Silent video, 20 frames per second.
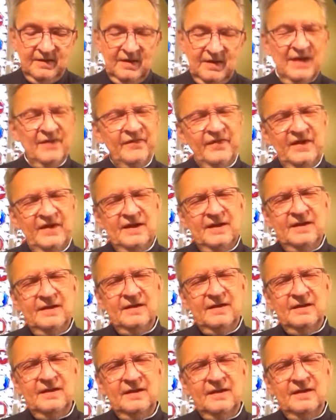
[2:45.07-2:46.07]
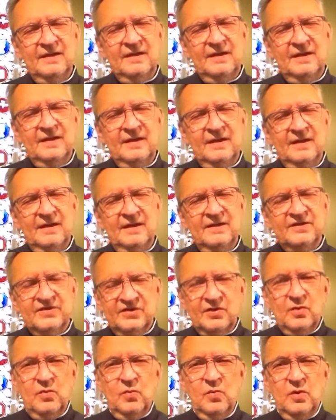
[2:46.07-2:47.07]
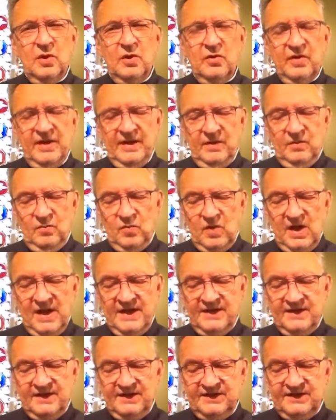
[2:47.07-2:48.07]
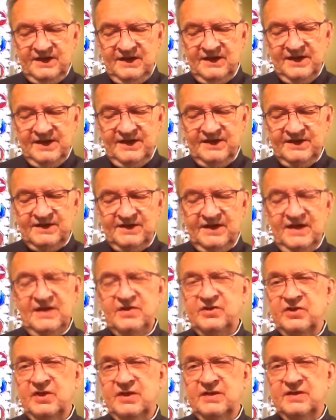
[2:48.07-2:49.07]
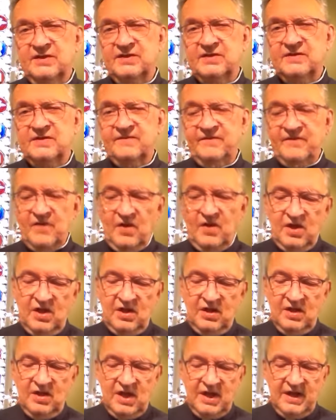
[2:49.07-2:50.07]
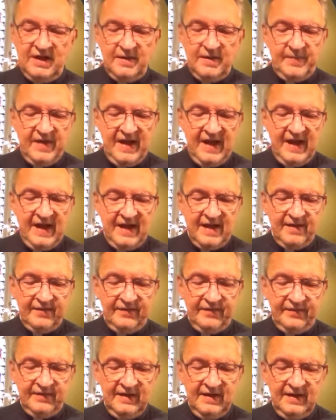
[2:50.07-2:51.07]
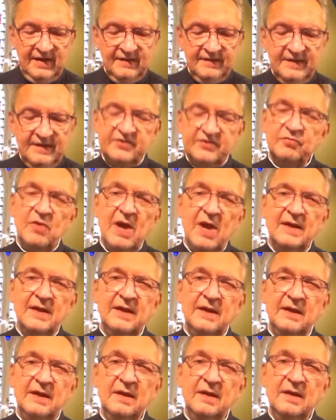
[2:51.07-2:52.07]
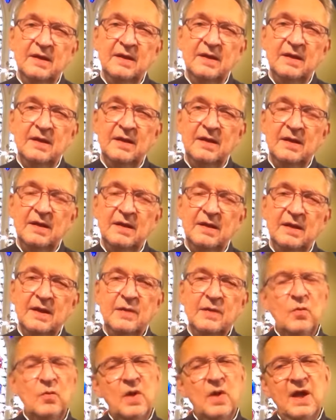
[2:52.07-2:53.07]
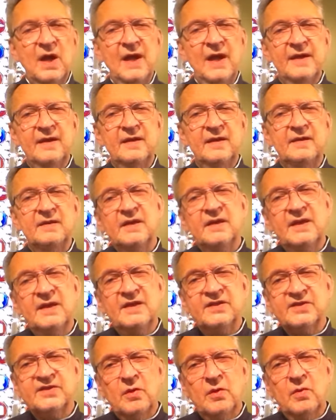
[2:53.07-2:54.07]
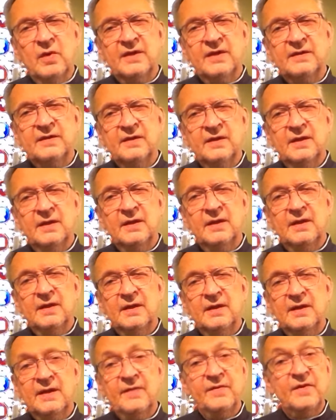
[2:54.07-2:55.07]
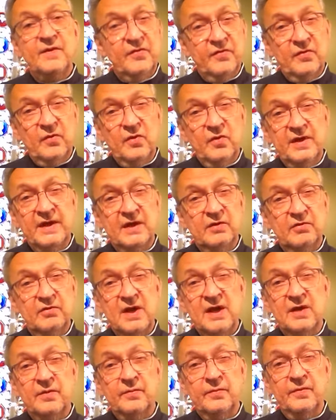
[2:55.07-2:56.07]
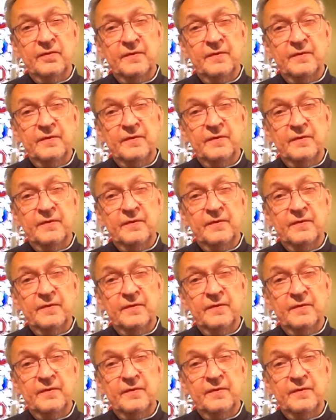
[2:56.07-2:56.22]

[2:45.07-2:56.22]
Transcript: If he is so worried, why does he let his teachings fall on a path that's rocky? And why did he sow it in the thorny ground?